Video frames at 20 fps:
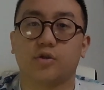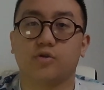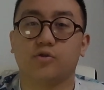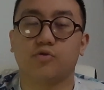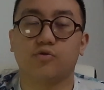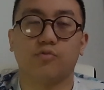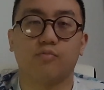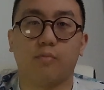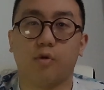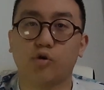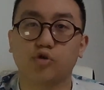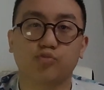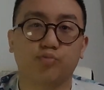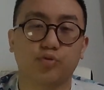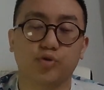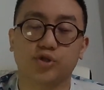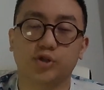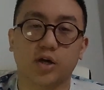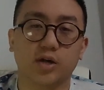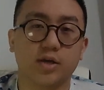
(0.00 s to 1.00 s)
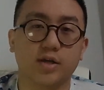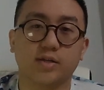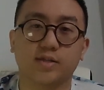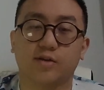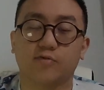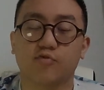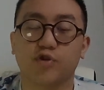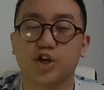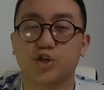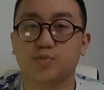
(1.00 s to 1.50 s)
through multiple studies that
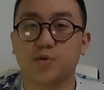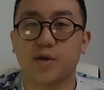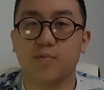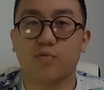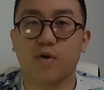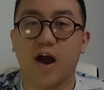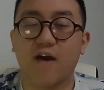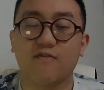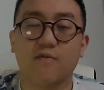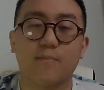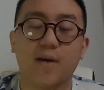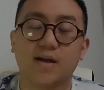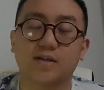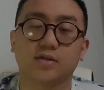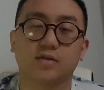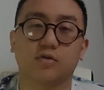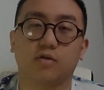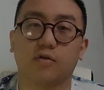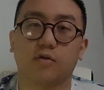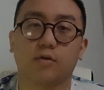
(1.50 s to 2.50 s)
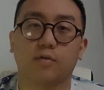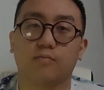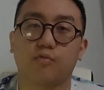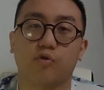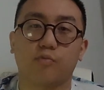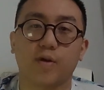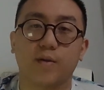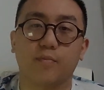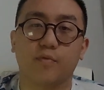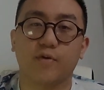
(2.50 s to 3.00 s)
rich people have it better than poor
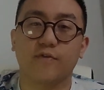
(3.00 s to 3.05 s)
people.